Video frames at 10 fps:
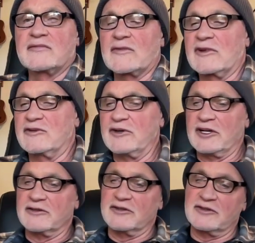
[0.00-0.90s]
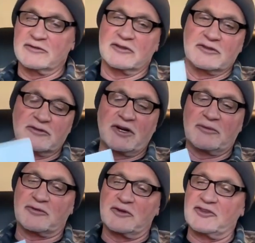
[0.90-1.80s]
All right, grab
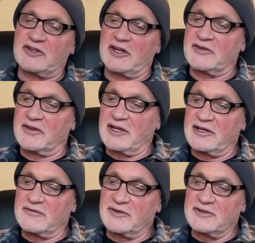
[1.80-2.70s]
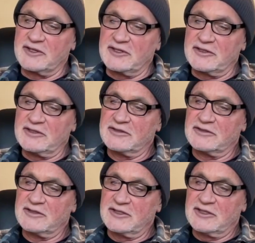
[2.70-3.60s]
screenshots of that if you need.
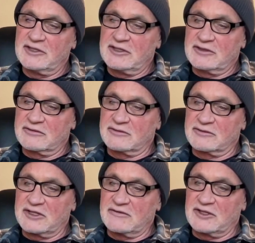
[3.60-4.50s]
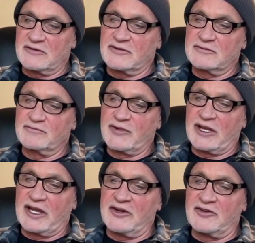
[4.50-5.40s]
What do we have left?
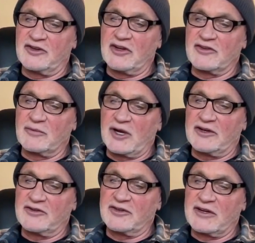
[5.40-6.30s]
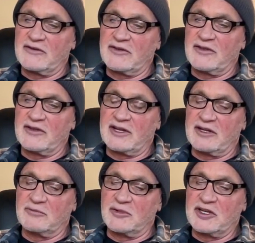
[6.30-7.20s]
A to G is a minor seventh,
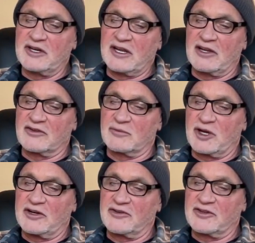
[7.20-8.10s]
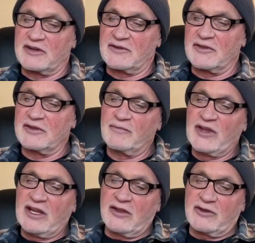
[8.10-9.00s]
and B to A is a minor seventh.
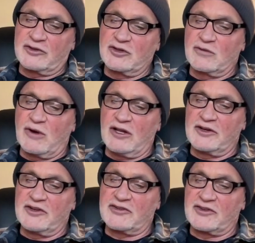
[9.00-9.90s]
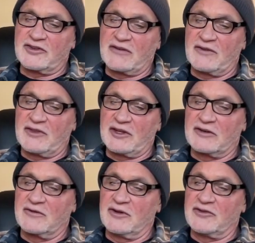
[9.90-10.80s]
There are 2 qualities to seventh
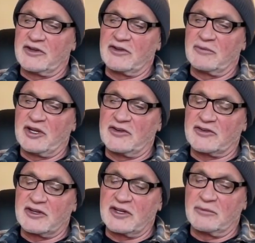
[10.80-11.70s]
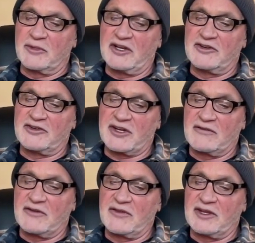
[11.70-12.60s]
intervals in the major scale, major
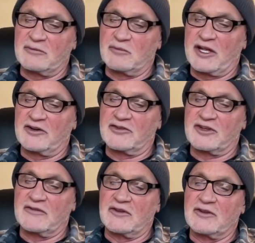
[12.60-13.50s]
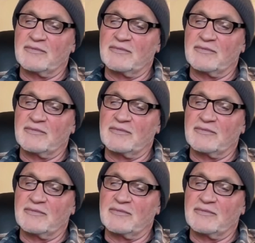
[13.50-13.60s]
seventh and minor seventh.